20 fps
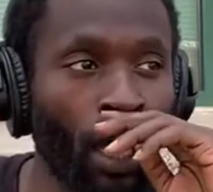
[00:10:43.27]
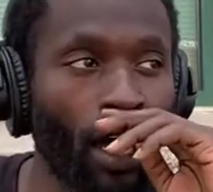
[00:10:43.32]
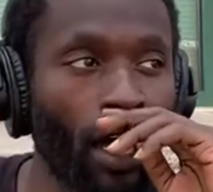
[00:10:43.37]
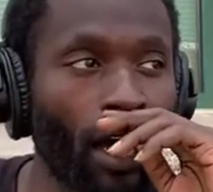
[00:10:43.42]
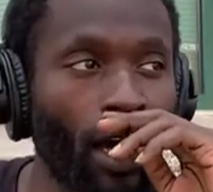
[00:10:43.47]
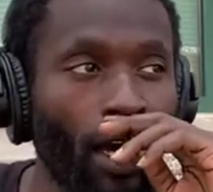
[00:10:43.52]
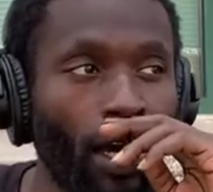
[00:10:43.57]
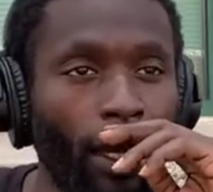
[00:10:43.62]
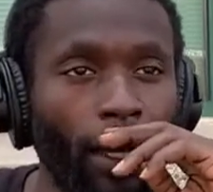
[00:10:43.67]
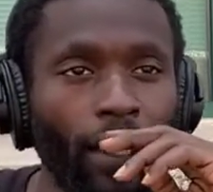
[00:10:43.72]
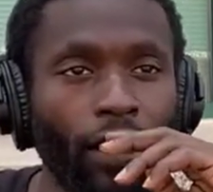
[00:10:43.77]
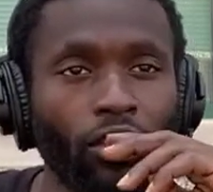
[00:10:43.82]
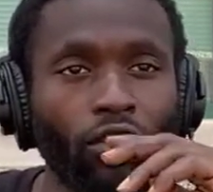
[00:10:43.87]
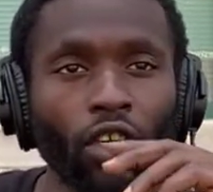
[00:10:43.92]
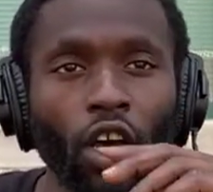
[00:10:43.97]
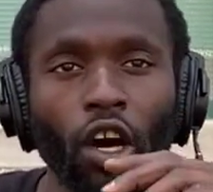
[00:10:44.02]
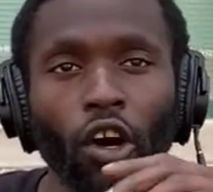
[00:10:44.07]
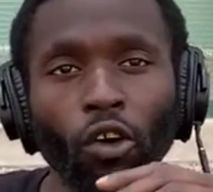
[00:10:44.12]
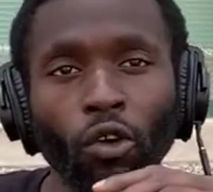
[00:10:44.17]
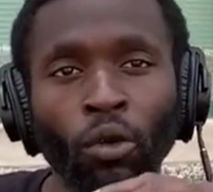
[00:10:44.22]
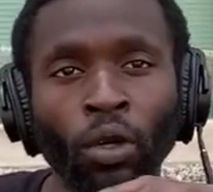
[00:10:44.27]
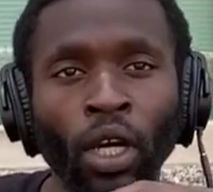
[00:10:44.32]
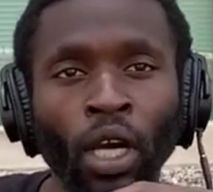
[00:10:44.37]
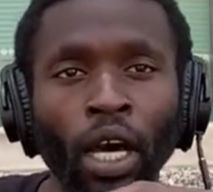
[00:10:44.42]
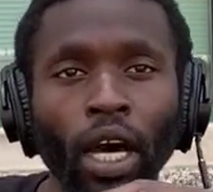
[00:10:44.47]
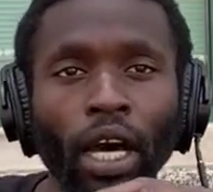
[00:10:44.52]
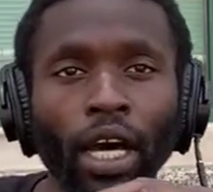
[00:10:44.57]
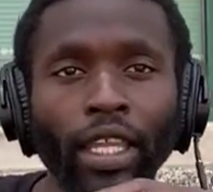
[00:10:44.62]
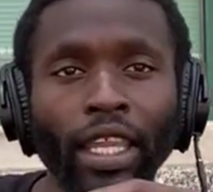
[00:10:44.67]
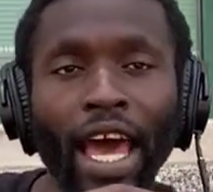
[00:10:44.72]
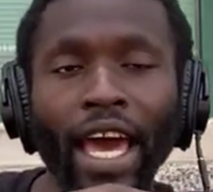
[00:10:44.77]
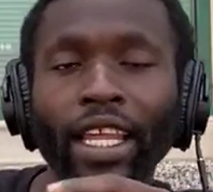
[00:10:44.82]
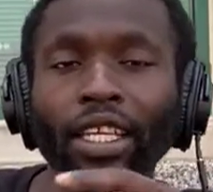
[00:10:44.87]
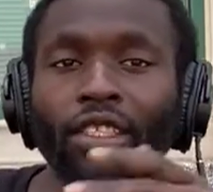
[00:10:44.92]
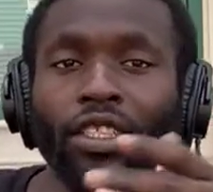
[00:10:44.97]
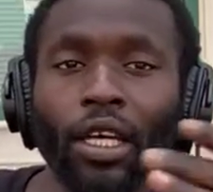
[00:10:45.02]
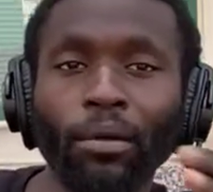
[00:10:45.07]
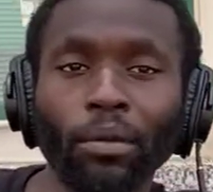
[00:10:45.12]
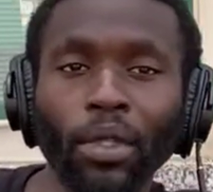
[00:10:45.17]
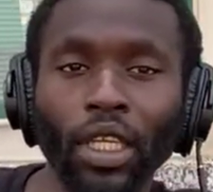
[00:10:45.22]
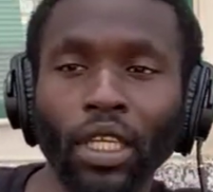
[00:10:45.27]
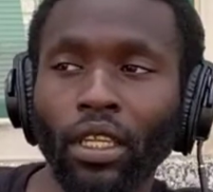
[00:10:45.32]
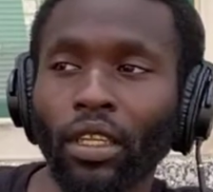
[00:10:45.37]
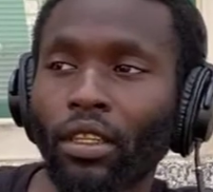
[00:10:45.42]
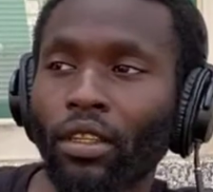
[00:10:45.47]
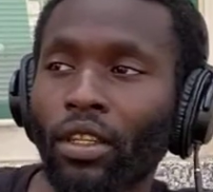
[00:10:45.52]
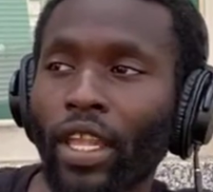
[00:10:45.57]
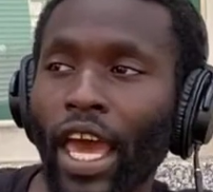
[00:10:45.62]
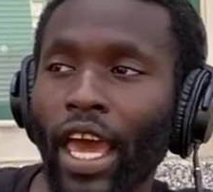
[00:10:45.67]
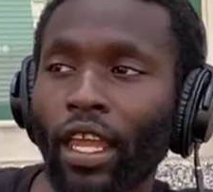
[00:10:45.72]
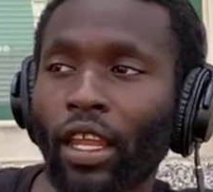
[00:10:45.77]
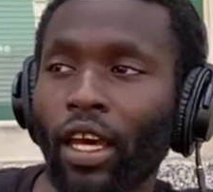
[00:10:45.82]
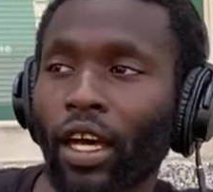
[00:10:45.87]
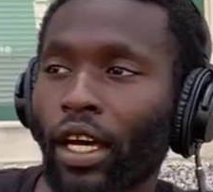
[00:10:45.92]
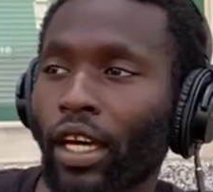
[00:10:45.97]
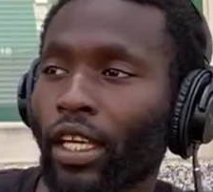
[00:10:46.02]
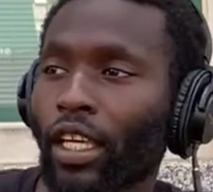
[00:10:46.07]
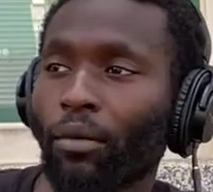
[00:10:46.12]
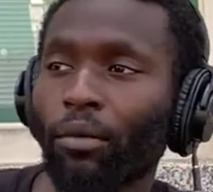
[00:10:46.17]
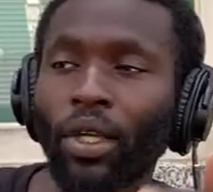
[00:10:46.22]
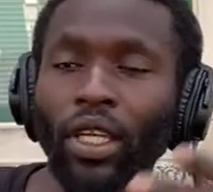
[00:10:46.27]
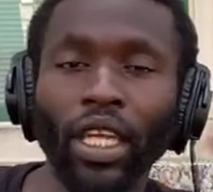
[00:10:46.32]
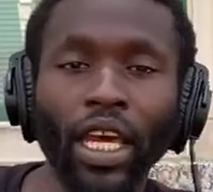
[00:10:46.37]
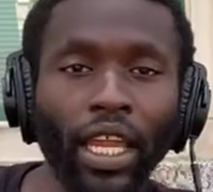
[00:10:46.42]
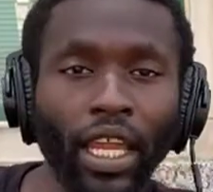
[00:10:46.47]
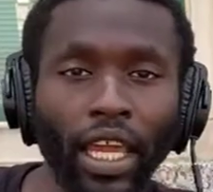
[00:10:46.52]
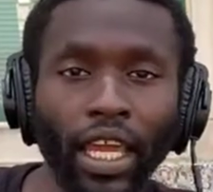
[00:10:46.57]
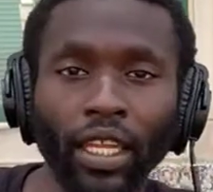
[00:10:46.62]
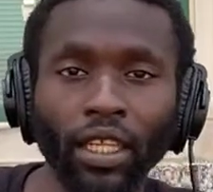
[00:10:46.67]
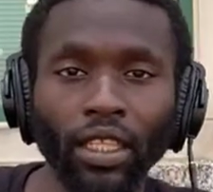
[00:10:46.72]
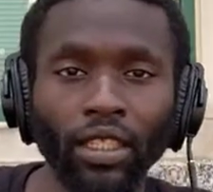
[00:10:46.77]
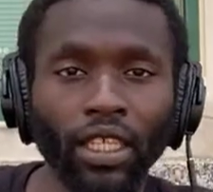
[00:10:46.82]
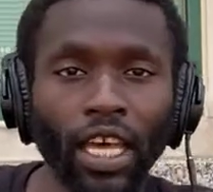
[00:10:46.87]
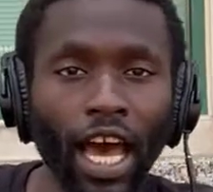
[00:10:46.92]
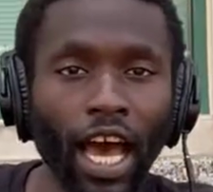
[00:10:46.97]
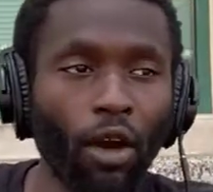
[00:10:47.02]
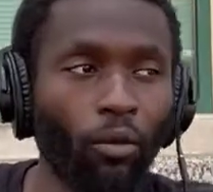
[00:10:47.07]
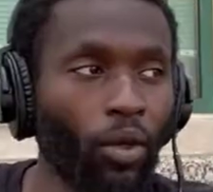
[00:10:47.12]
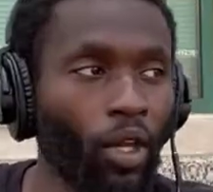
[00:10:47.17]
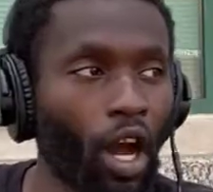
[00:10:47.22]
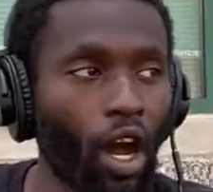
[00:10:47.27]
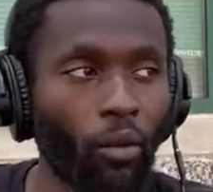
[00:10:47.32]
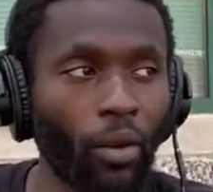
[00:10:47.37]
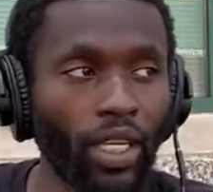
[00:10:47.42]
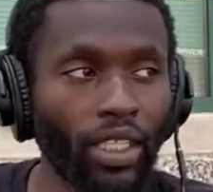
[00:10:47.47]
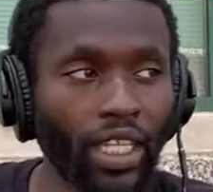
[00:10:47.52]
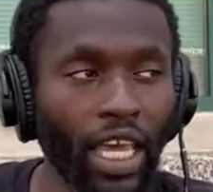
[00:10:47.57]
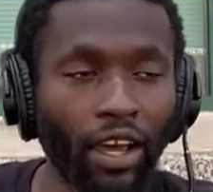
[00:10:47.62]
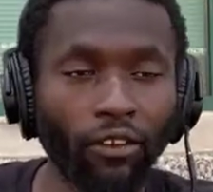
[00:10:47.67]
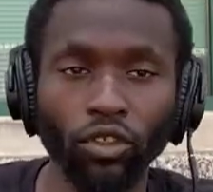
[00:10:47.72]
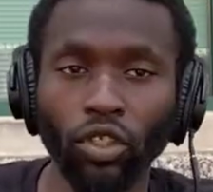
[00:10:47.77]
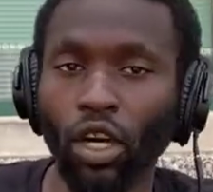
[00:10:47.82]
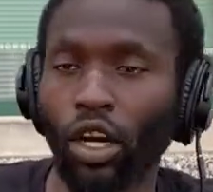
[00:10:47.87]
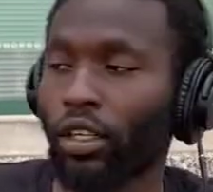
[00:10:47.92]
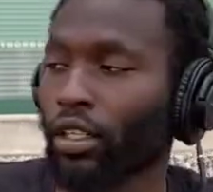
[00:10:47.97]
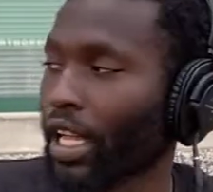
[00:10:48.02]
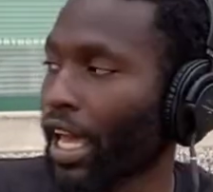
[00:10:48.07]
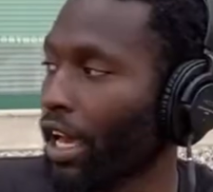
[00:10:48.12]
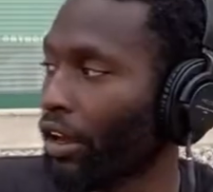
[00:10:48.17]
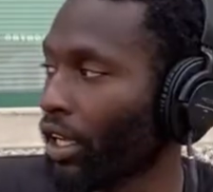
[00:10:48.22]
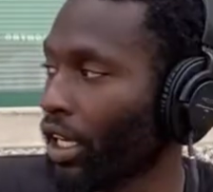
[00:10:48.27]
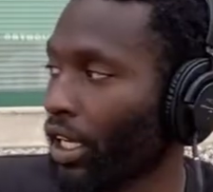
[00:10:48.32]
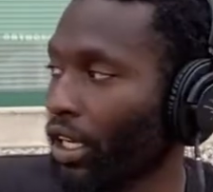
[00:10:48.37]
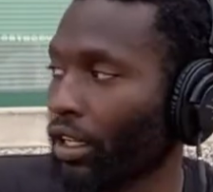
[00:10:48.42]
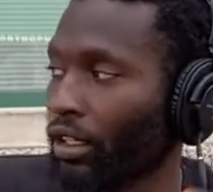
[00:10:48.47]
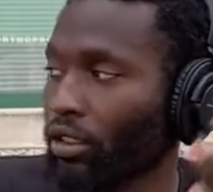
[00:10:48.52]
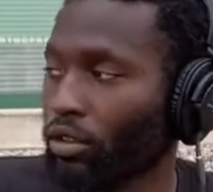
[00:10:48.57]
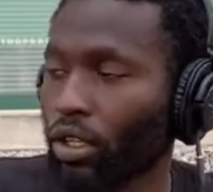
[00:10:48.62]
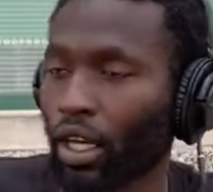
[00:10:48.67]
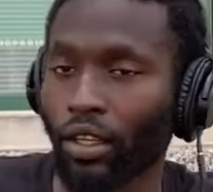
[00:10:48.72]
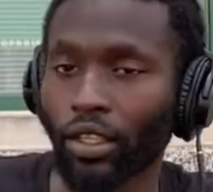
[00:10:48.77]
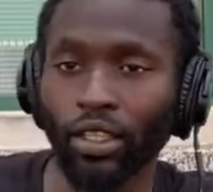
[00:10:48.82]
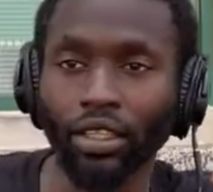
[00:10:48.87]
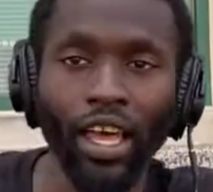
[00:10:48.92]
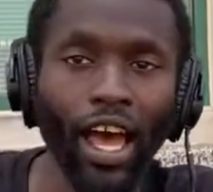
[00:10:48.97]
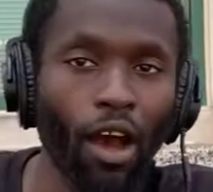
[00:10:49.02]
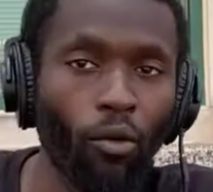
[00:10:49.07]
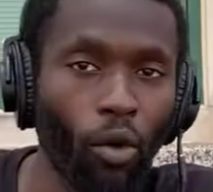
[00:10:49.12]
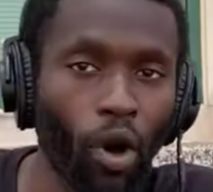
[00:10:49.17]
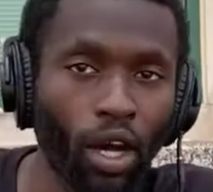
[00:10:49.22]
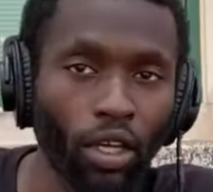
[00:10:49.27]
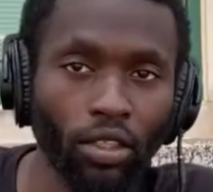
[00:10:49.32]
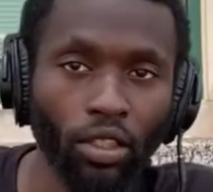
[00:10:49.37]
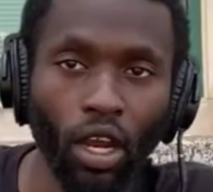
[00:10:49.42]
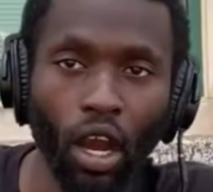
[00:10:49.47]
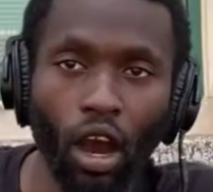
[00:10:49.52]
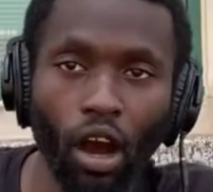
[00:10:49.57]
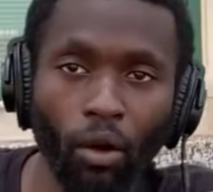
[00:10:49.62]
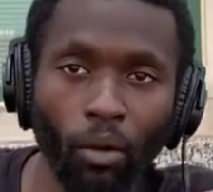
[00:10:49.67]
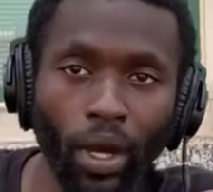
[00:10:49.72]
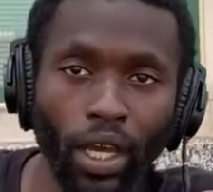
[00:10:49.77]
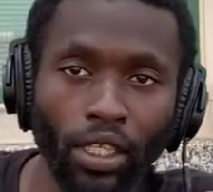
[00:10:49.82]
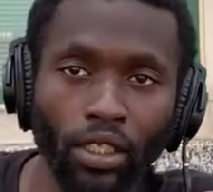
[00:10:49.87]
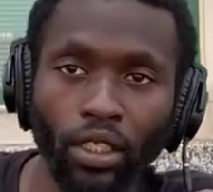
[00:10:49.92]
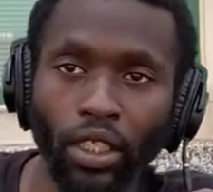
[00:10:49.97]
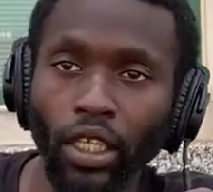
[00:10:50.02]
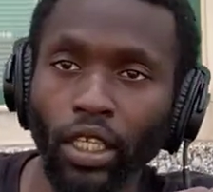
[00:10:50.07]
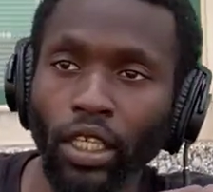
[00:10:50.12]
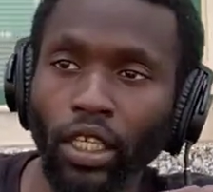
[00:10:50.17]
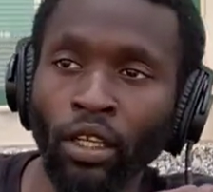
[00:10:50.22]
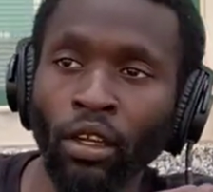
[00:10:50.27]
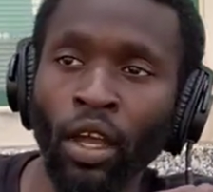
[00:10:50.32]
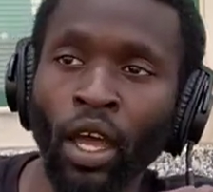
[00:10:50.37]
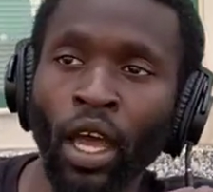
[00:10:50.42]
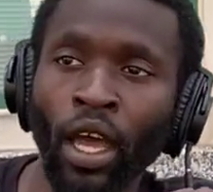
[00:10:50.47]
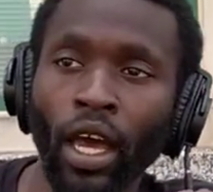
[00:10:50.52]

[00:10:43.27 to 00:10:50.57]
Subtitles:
And so that is something that can be done at any time. We always have chalk down here. You know, the sidewalks are always here.